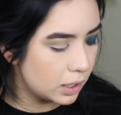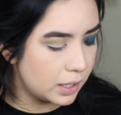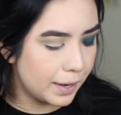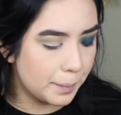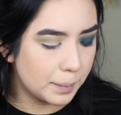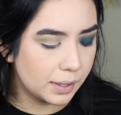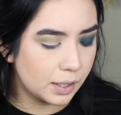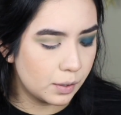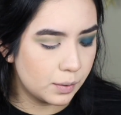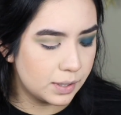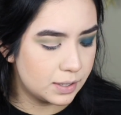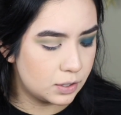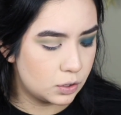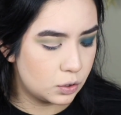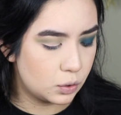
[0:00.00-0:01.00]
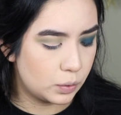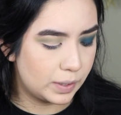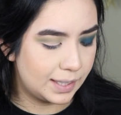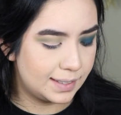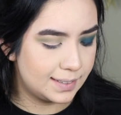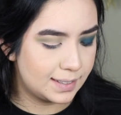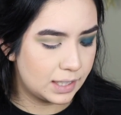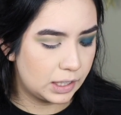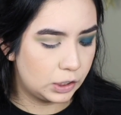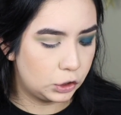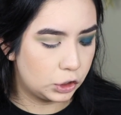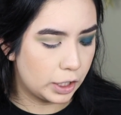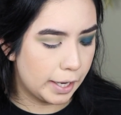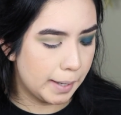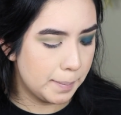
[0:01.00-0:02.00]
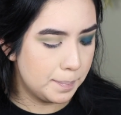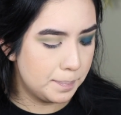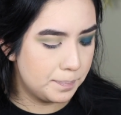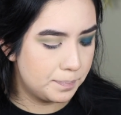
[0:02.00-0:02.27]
Now I'm going to go into Inside Job.